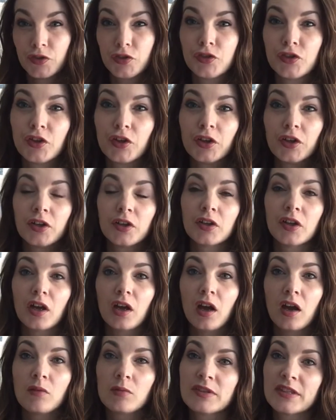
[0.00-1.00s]
that
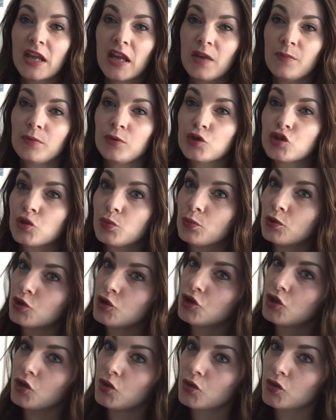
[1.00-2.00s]
I was able to
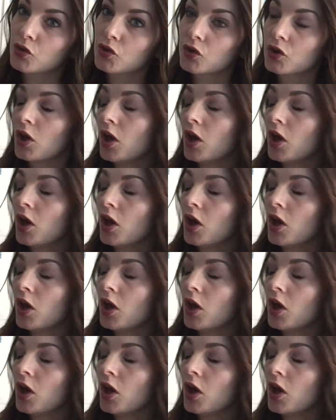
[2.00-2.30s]
produce.